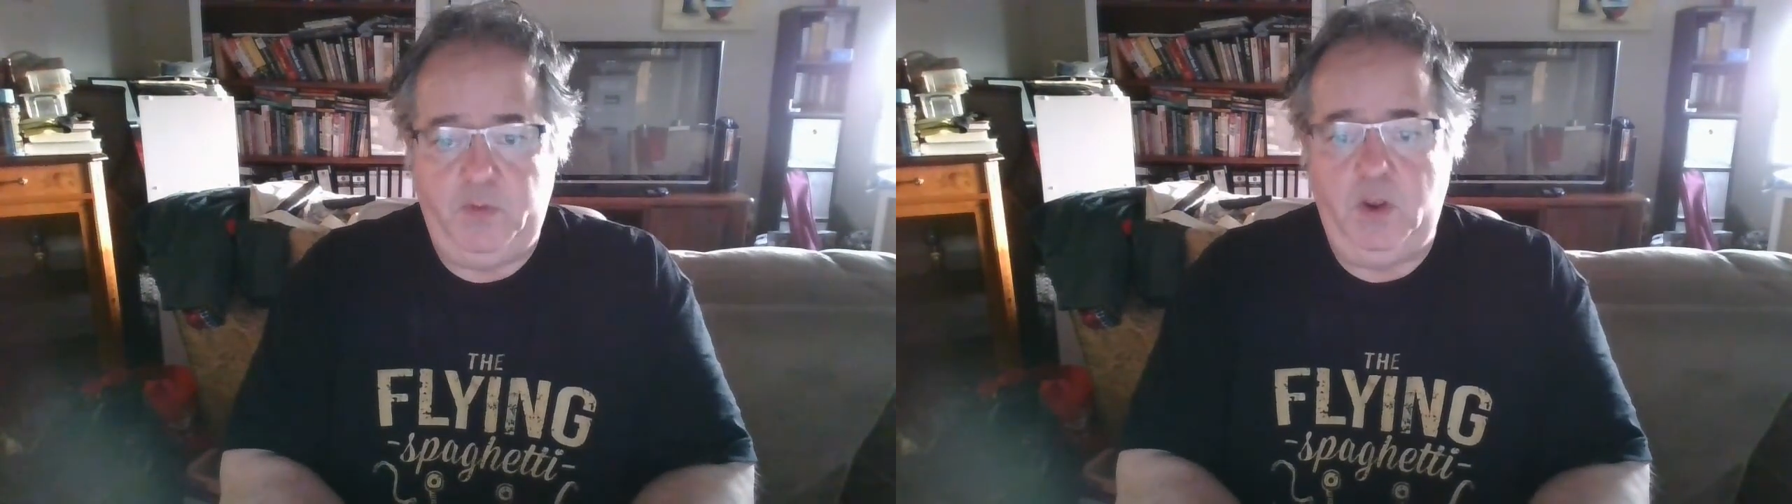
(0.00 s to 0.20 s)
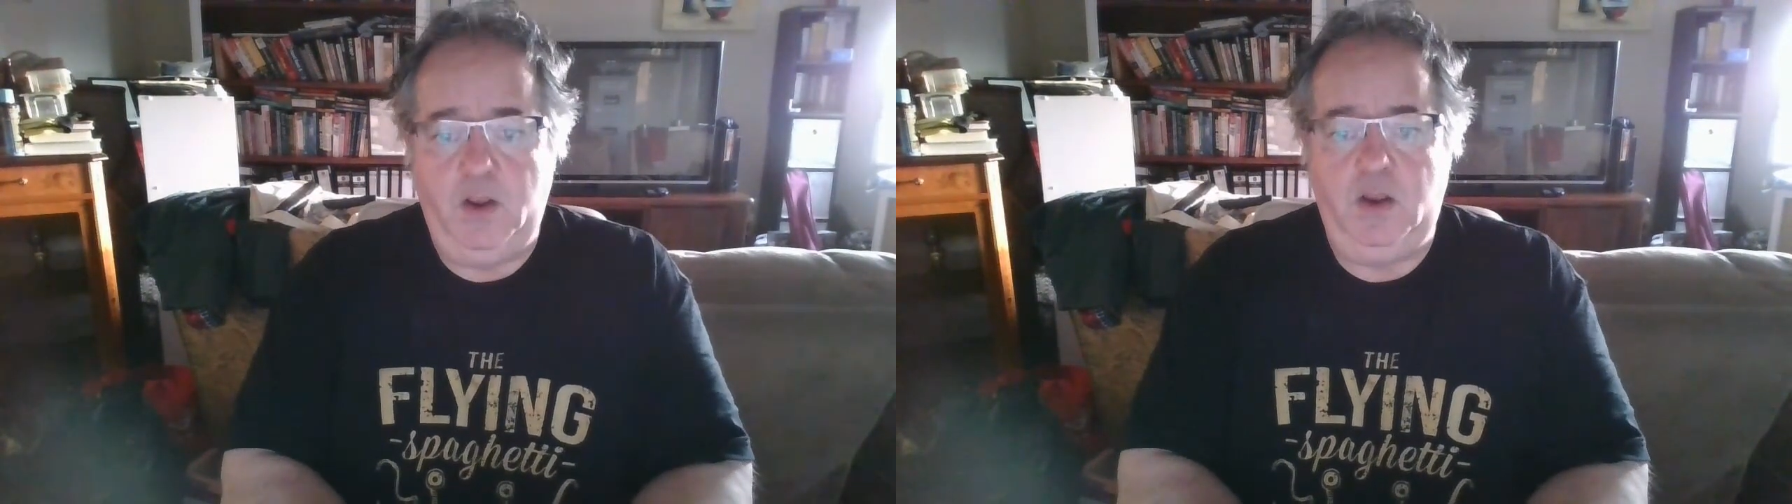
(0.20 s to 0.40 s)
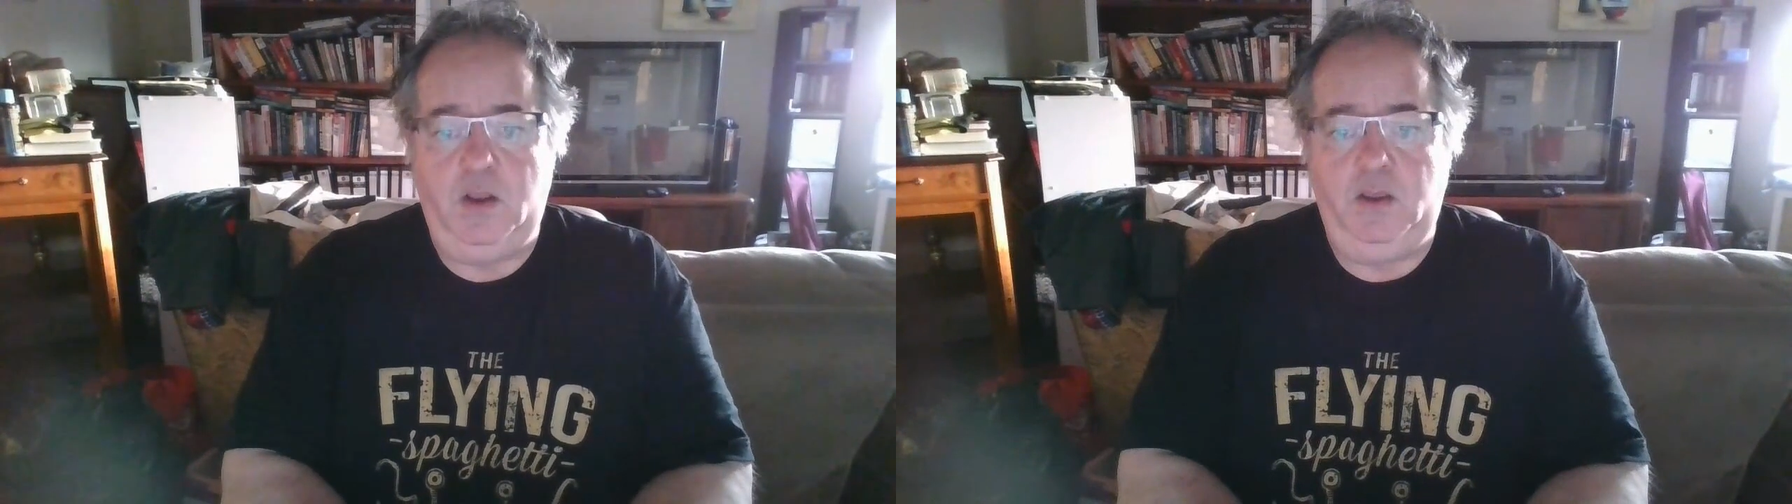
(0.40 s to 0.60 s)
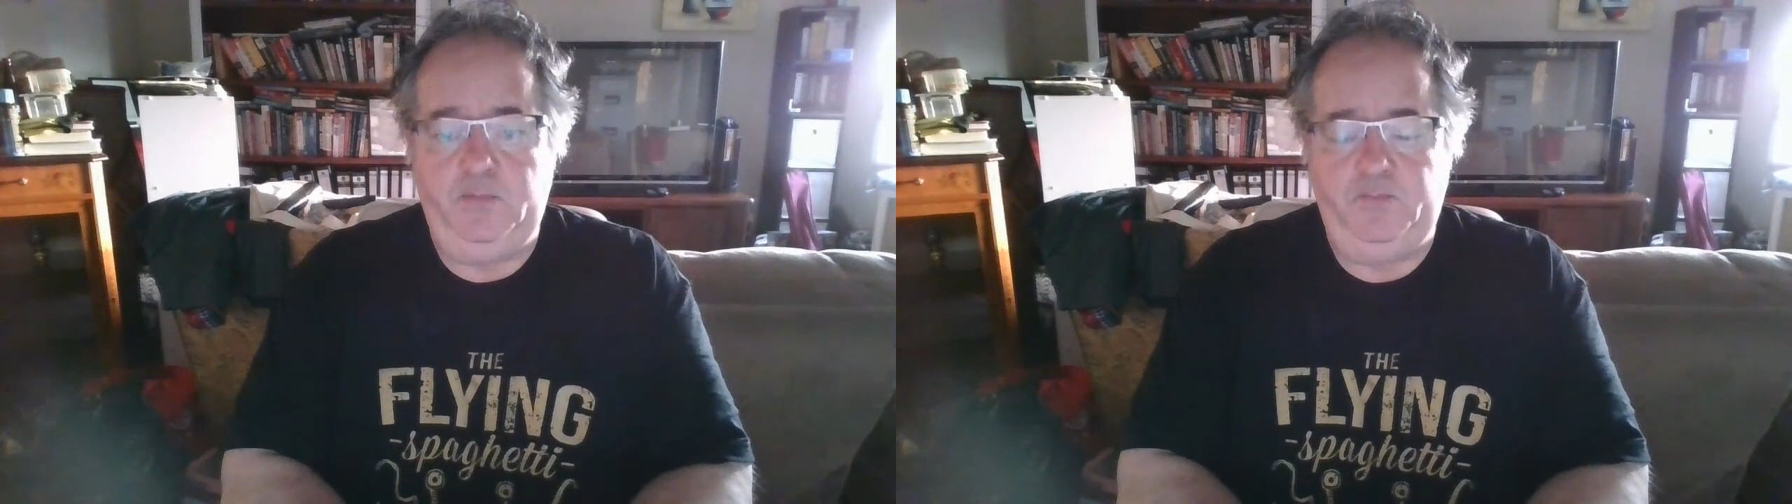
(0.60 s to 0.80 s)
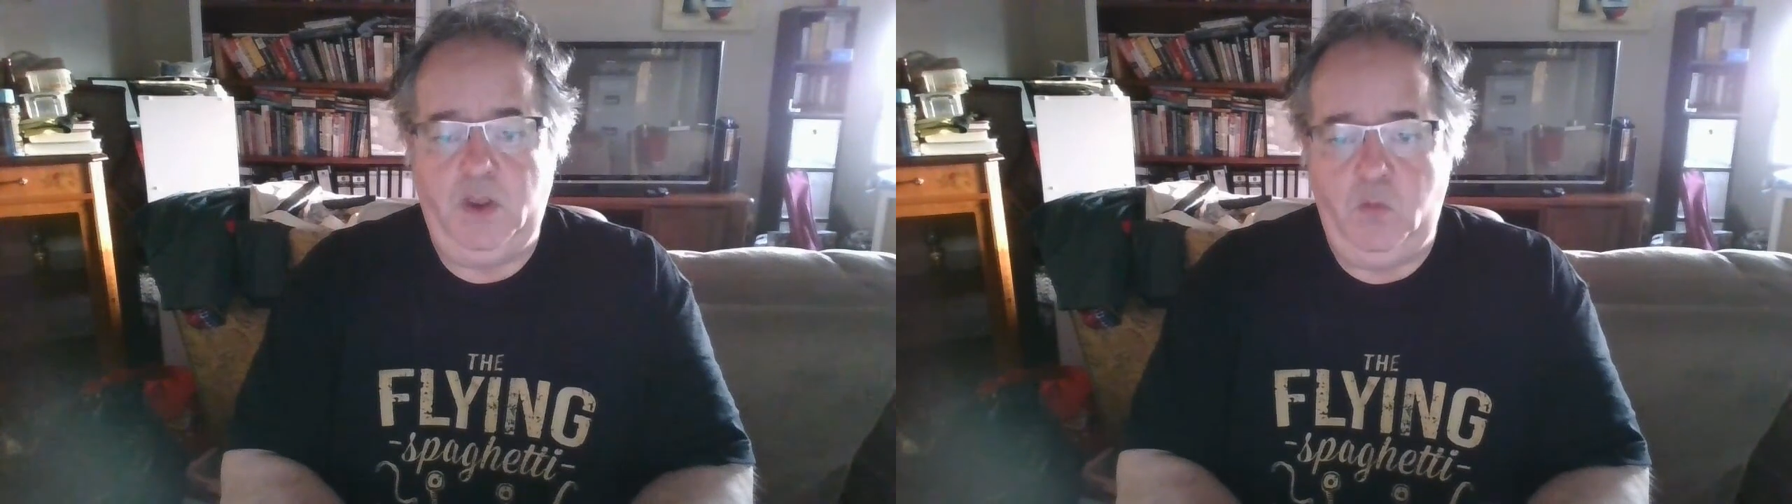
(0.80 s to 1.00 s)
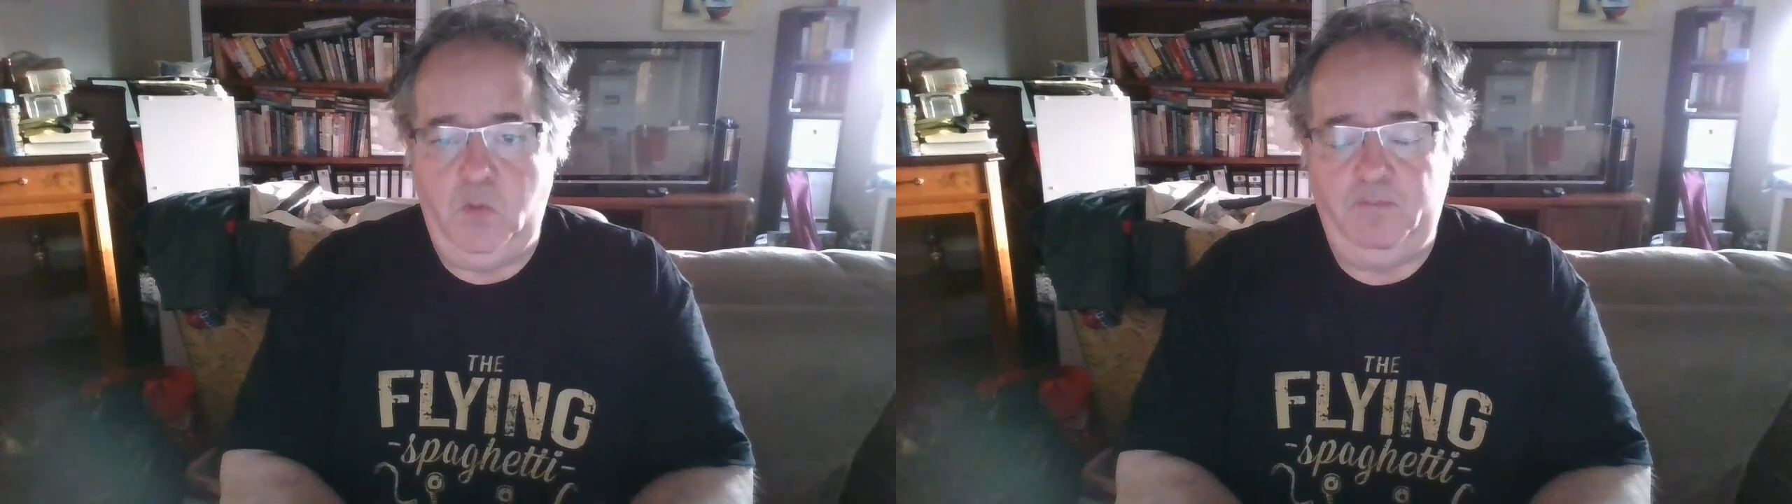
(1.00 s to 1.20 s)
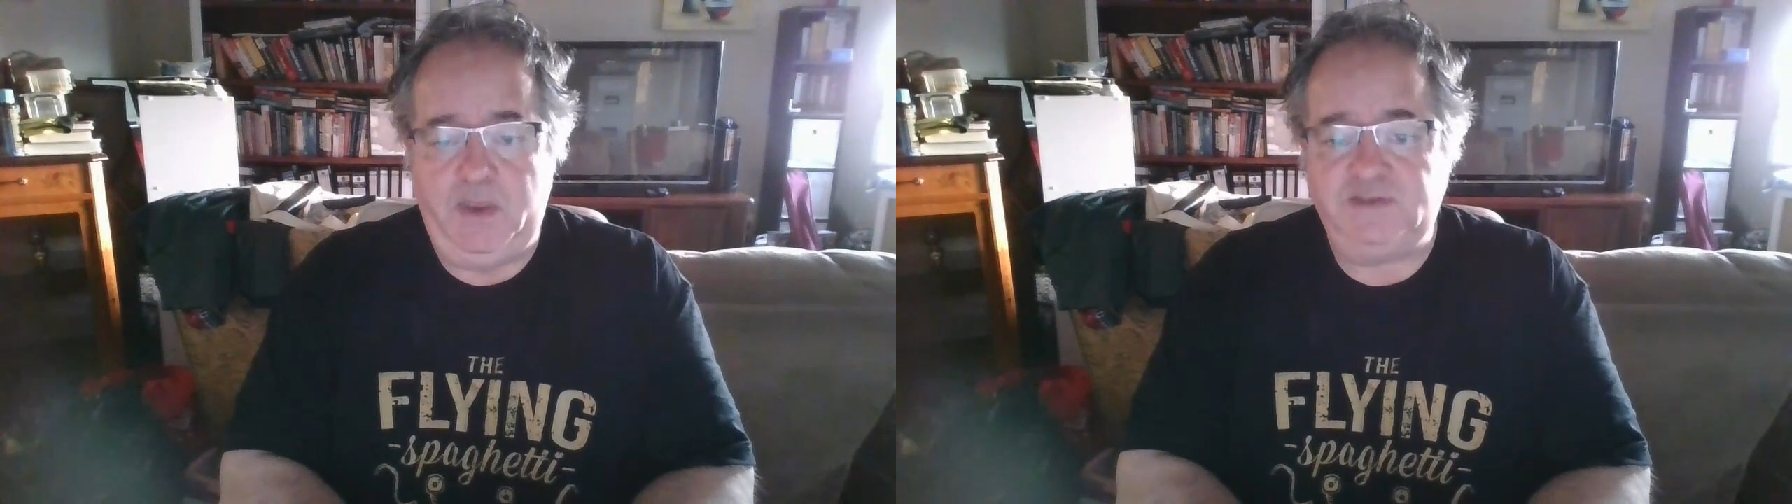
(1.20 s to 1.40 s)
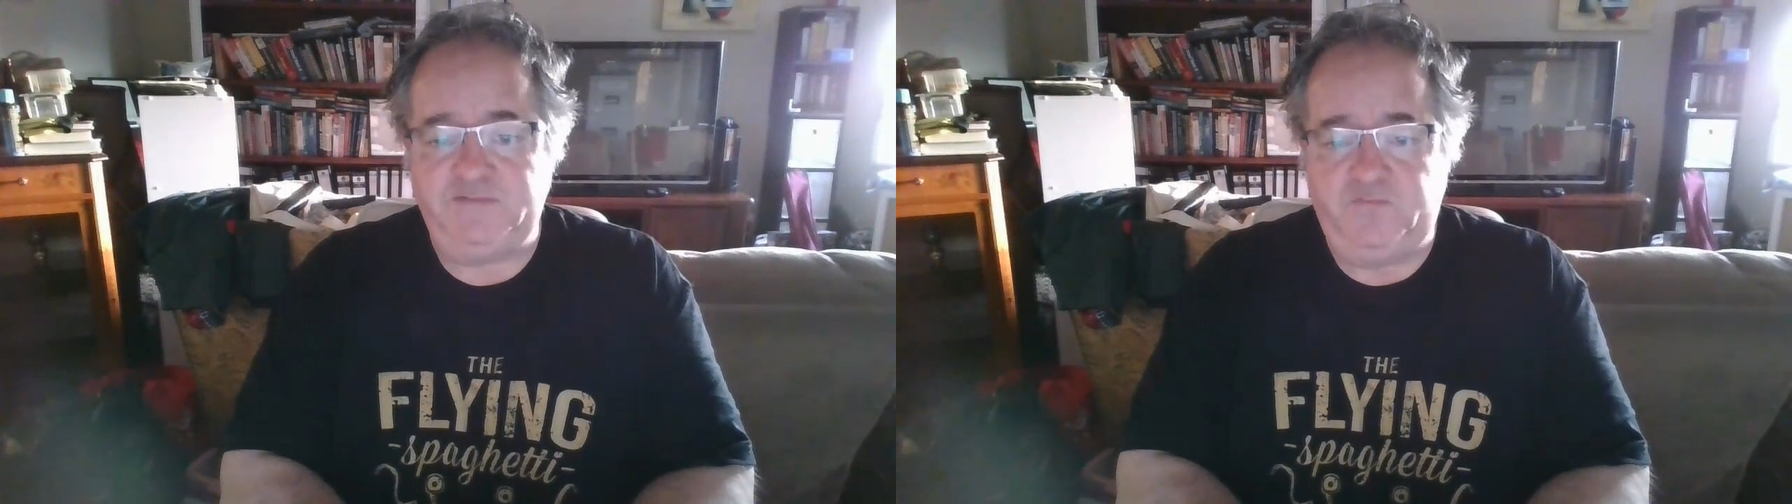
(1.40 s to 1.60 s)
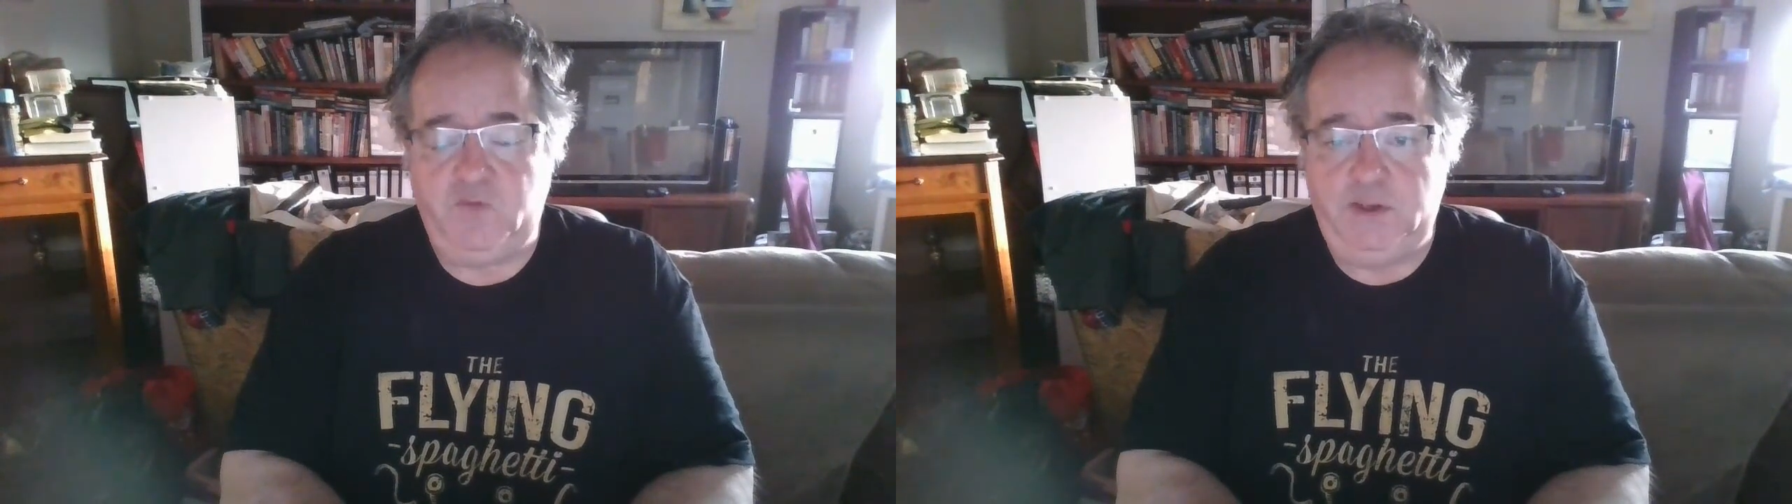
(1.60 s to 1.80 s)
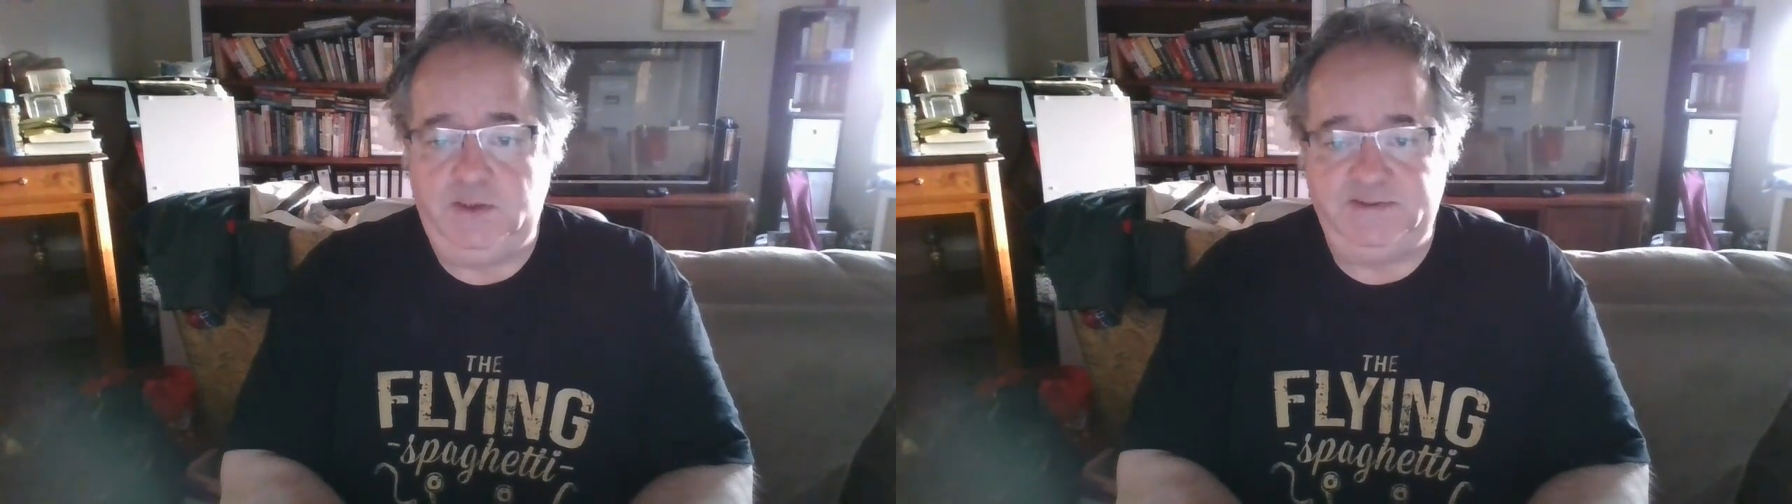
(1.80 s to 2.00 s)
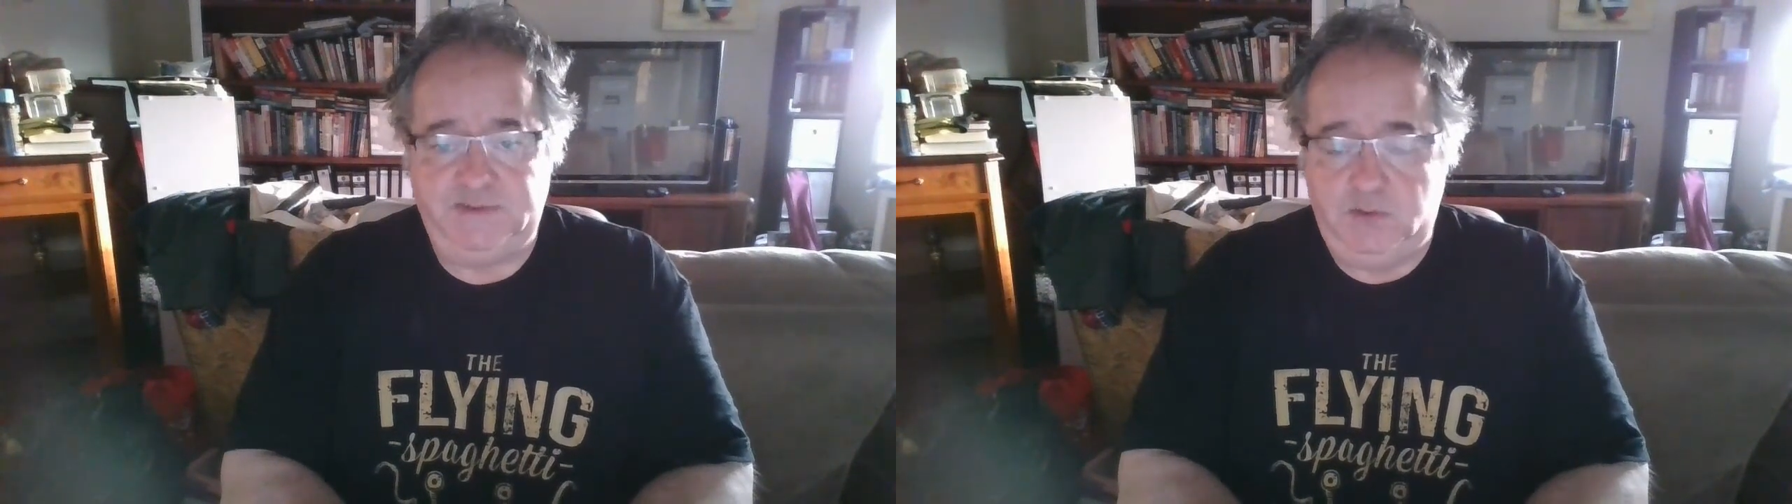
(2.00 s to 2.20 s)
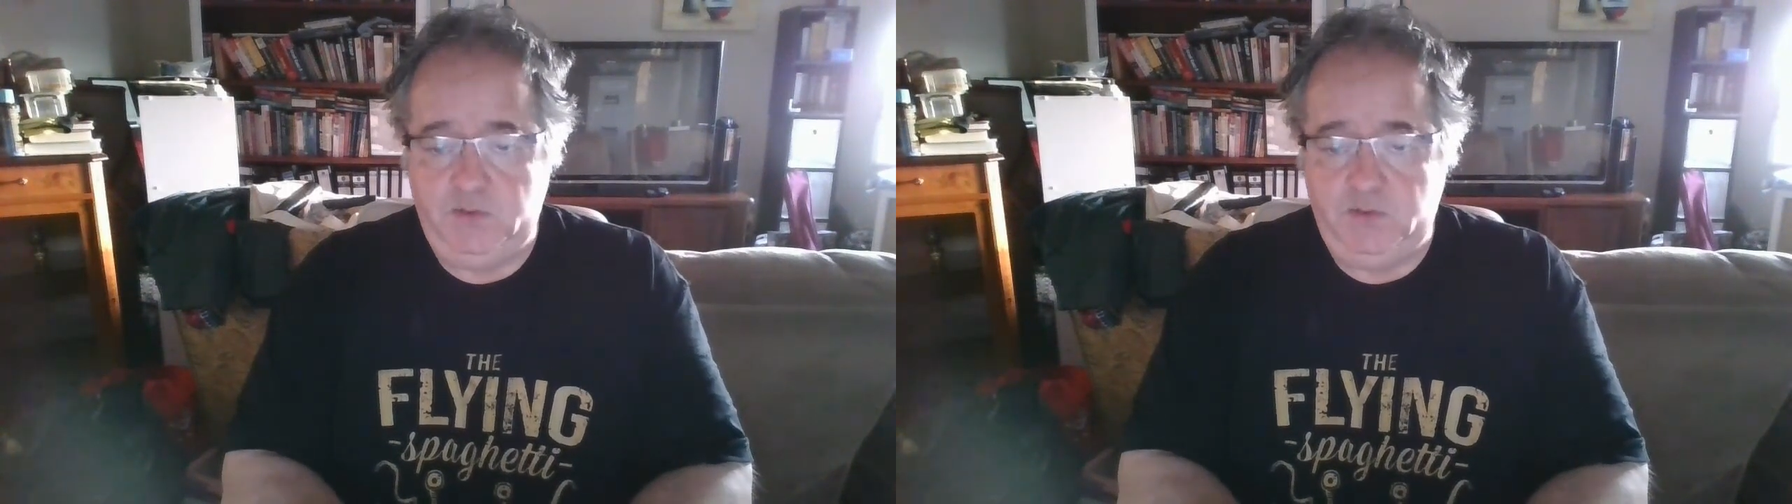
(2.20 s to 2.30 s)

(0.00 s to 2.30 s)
but I went back to Frank and said,